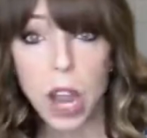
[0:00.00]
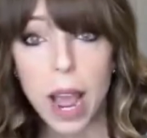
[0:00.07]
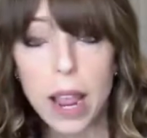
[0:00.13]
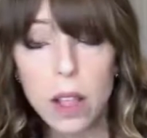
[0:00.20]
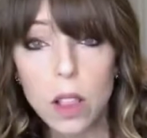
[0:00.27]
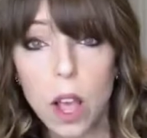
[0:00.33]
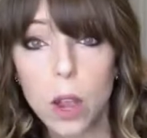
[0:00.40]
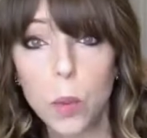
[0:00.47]

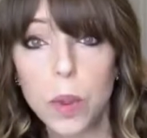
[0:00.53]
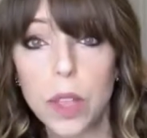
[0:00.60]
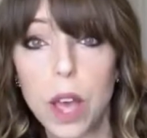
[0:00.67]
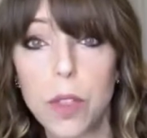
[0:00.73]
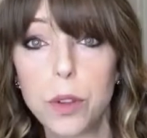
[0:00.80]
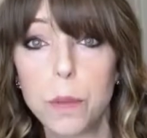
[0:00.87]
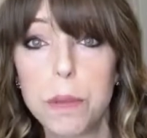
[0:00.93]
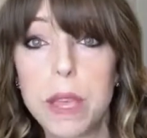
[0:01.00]
dialogue with
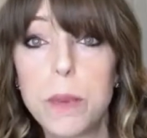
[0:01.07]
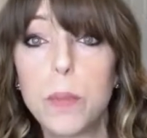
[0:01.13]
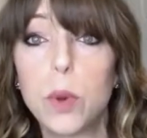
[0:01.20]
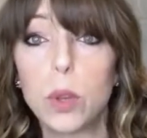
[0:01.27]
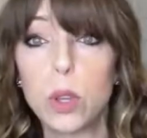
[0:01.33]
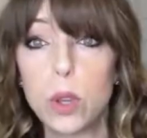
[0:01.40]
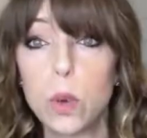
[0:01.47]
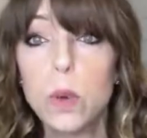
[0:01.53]
other
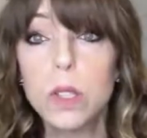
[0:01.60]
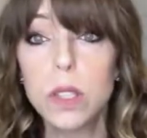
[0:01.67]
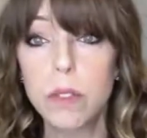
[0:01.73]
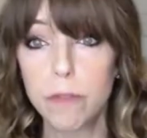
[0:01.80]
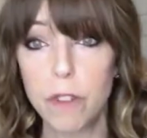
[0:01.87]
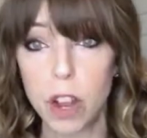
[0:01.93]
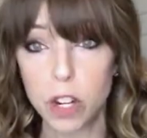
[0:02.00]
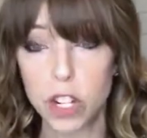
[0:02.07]
people, use
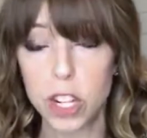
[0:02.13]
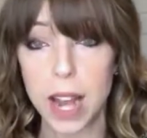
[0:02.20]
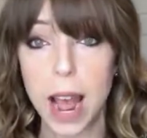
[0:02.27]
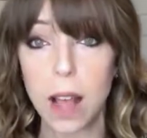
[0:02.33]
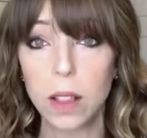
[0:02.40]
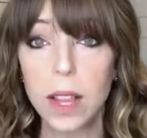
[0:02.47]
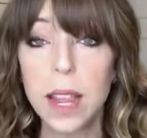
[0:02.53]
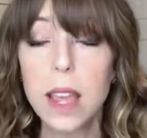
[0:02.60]
the
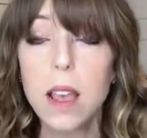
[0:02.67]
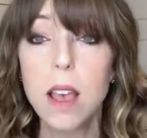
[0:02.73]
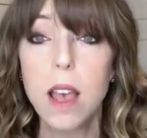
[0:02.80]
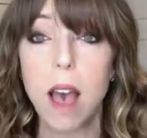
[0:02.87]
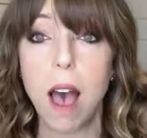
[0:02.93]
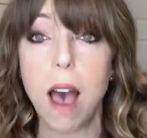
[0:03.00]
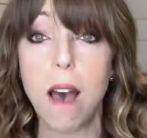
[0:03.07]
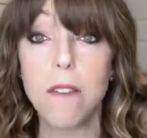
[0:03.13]
functionality
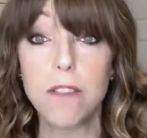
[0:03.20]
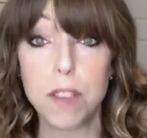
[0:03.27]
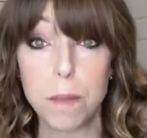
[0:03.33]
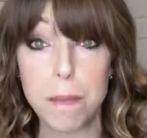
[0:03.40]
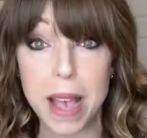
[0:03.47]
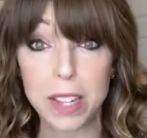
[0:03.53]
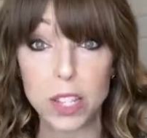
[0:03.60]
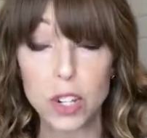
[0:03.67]
of
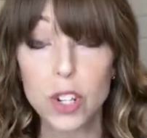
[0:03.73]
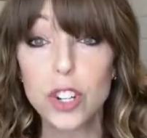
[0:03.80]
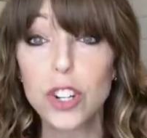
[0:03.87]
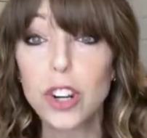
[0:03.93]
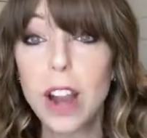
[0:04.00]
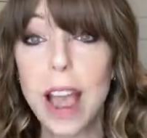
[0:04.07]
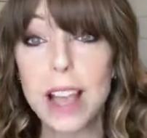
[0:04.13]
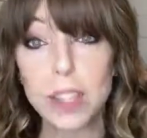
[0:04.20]
the
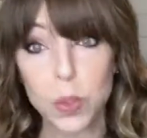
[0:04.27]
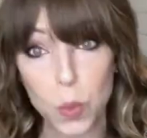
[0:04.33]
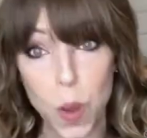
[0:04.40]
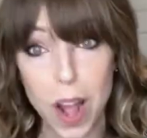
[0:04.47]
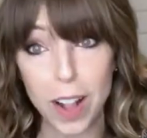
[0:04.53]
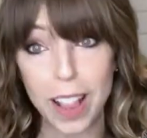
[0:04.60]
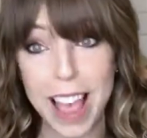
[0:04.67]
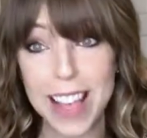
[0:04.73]
messenger as
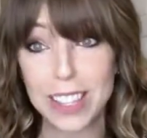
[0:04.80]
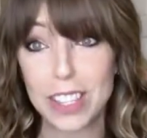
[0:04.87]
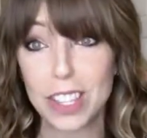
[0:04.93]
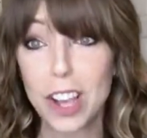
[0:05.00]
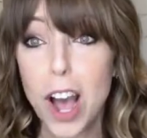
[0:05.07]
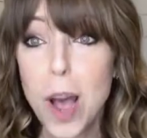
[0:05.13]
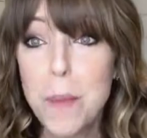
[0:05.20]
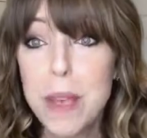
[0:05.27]
well as
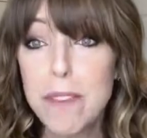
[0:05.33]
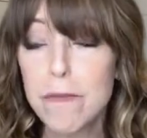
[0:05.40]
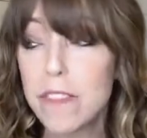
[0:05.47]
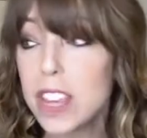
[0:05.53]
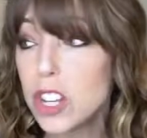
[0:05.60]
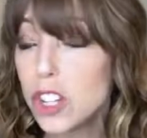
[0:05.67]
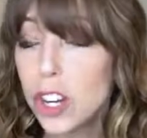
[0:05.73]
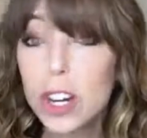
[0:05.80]
the comment
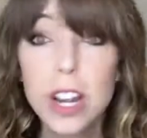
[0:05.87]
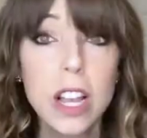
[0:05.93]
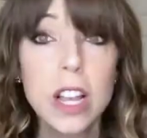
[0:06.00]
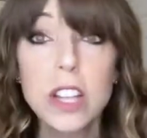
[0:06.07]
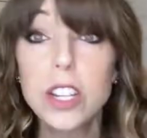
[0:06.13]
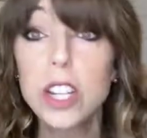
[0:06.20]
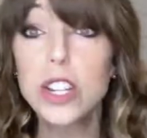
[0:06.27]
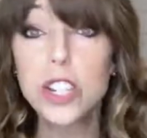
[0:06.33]
feature
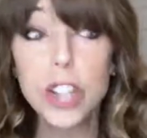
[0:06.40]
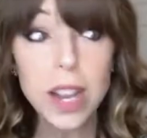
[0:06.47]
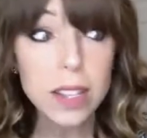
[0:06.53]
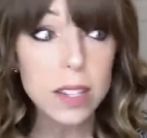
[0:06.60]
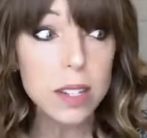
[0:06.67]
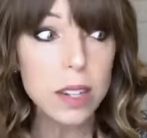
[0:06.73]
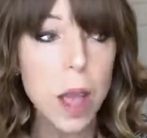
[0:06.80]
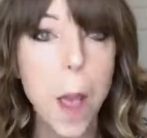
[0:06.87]
to
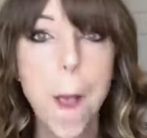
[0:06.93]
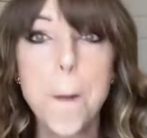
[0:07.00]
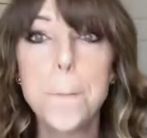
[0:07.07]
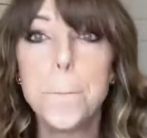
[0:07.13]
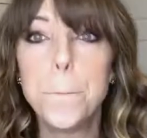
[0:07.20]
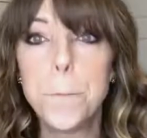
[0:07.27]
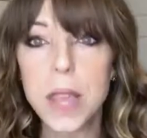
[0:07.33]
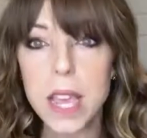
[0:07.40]
just
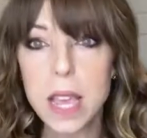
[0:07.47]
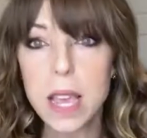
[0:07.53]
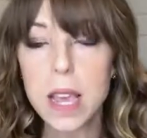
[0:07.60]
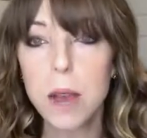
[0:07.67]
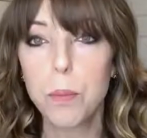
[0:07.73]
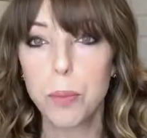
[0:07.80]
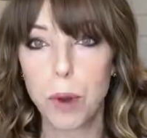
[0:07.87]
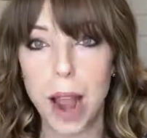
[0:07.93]

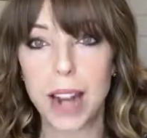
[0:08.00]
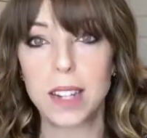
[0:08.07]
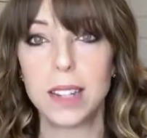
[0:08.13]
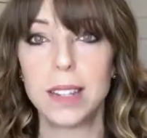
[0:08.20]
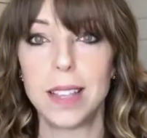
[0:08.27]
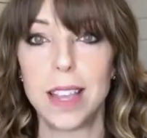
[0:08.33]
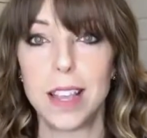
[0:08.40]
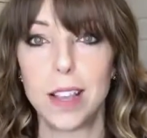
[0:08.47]
be
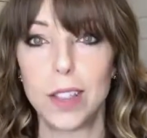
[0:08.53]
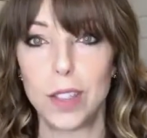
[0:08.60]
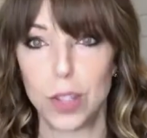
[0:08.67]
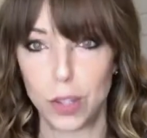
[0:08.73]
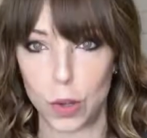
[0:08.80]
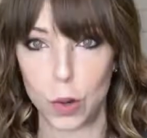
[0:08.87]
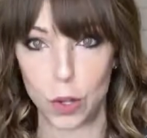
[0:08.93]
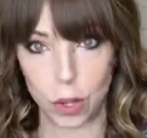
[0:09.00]
practicing
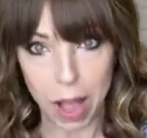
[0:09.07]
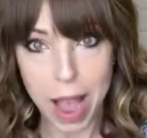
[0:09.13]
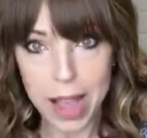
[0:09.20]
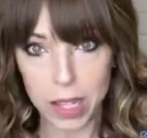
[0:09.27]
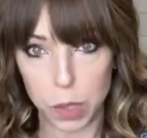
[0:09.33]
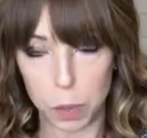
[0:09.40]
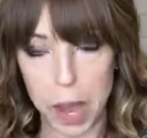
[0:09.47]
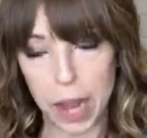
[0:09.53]
the social
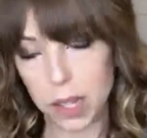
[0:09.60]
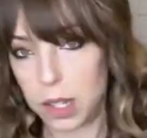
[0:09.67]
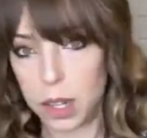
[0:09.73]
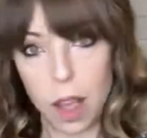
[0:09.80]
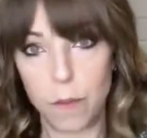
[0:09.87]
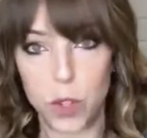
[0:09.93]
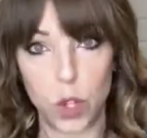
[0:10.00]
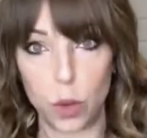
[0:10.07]

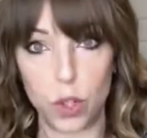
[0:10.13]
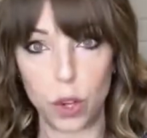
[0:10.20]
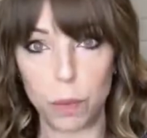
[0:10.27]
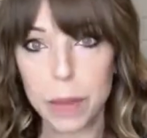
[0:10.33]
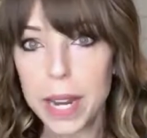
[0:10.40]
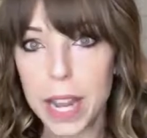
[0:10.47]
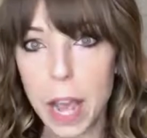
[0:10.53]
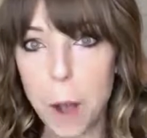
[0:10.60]
aspect of
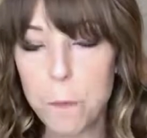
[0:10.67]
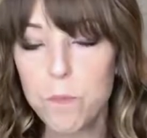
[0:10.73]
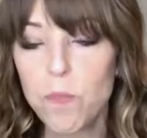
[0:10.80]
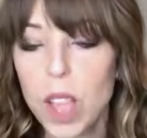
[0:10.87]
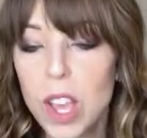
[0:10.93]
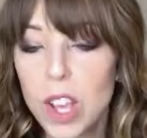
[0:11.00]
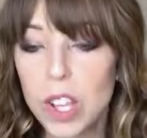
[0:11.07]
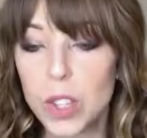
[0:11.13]
social media.
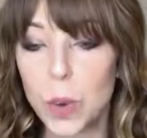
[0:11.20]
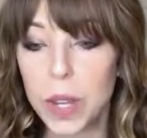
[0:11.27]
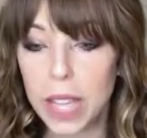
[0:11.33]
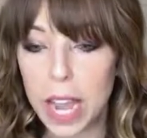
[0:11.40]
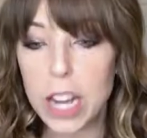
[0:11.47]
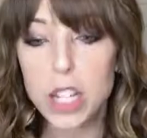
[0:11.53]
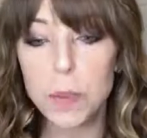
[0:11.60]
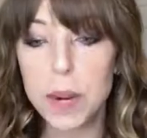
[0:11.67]
So
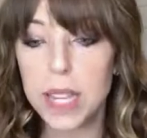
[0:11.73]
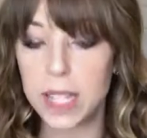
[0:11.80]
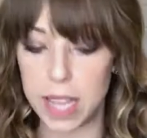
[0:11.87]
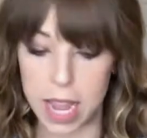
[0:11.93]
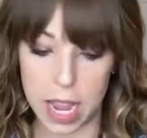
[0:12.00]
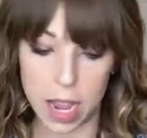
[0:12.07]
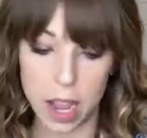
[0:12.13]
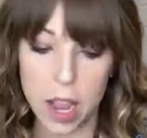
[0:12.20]
engagement is
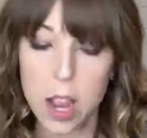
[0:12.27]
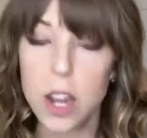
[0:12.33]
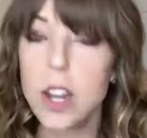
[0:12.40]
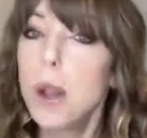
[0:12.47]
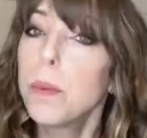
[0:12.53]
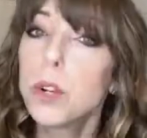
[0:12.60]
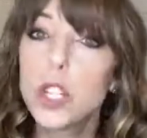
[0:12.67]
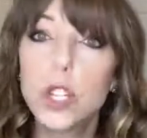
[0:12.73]
key.
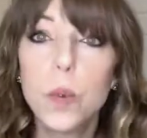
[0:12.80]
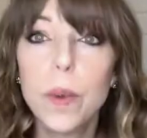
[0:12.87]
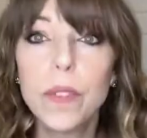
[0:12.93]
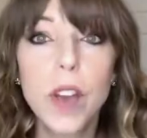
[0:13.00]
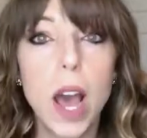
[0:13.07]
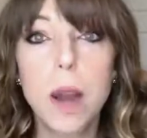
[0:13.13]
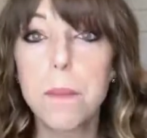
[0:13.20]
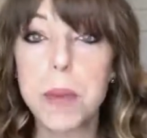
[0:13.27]
Number two,
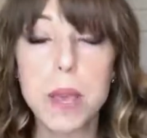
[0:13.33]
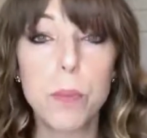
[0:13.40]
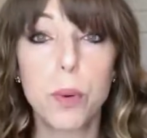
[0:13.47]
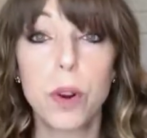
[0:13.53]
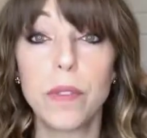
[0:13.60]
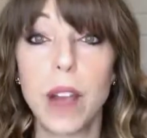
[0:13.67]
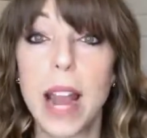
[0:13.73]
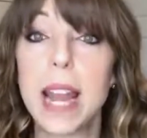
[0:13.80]
we've got to be
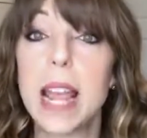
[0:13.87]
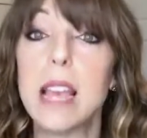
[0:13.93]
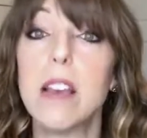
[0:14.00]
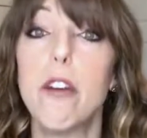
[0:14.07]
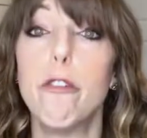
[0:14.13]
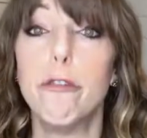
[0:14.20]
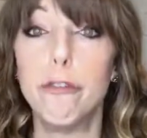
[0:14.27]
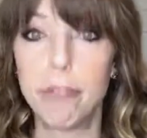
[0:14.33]

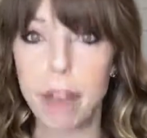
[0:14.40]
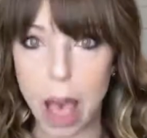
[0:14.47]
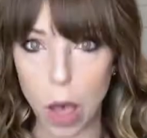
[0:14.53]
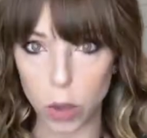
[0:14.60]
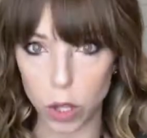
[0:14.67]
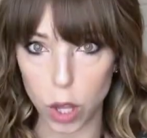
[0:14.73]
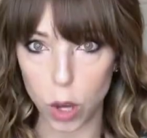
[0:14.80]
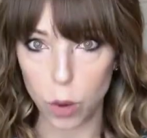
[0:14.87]
providing
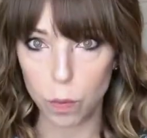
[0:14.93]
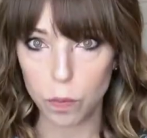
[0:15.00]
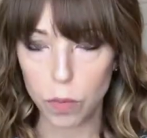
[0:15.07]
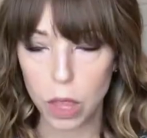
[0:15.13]
value.